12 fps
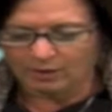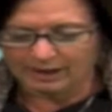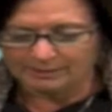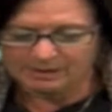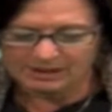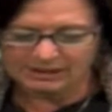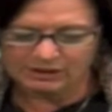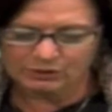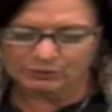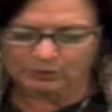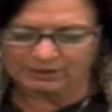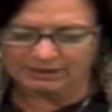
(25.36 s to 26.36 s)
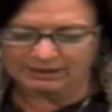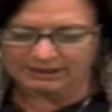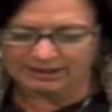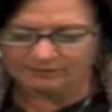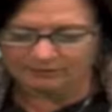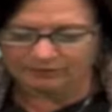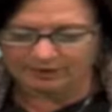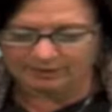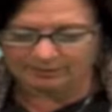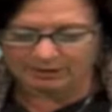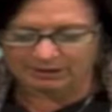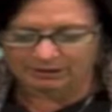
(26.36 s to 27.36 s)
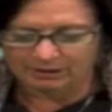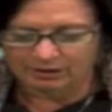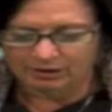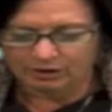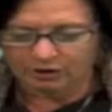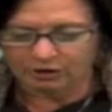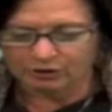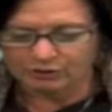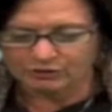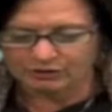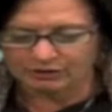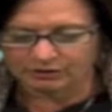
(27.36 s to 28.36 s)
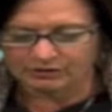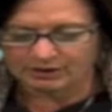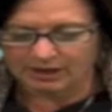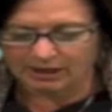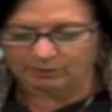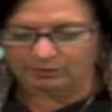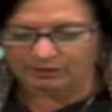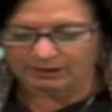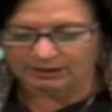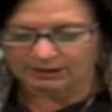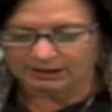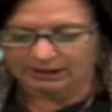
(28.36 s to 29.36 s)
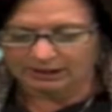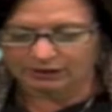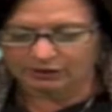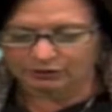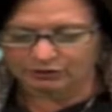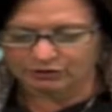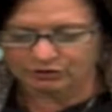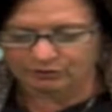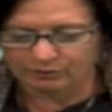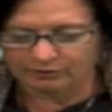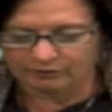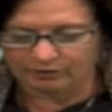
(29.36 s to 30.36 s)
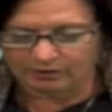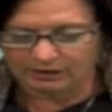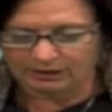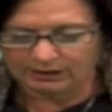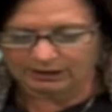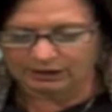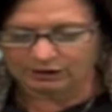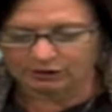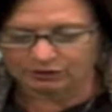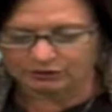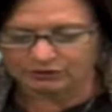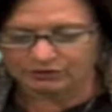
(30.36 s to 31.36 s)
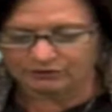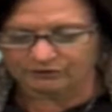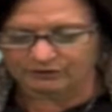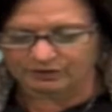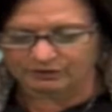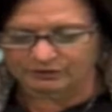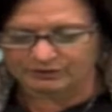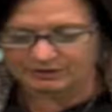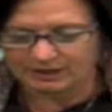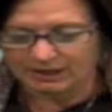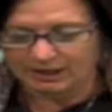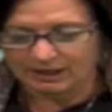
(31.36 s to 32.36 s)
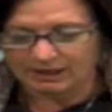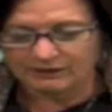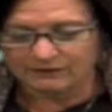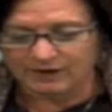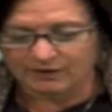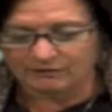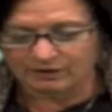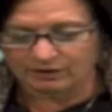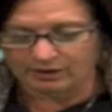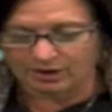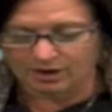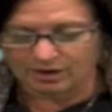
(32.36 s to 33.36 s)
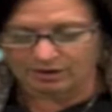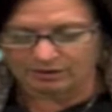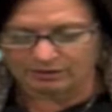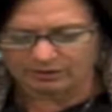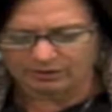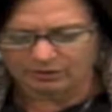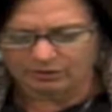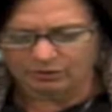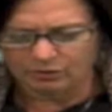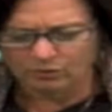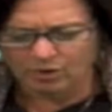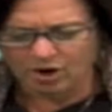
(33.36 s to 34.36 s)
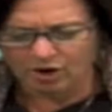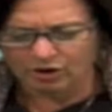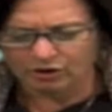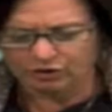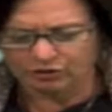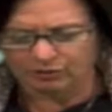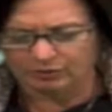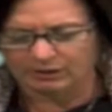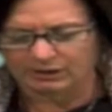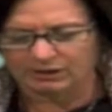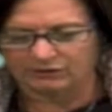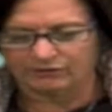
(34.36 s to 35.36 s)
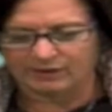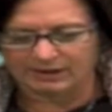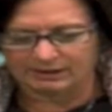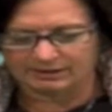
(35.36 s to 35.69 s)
"What I mean is, where did it come from?" Goose looked skyward. He looked to the river. He looked to the fields. He thought very hard. "Who are you?" he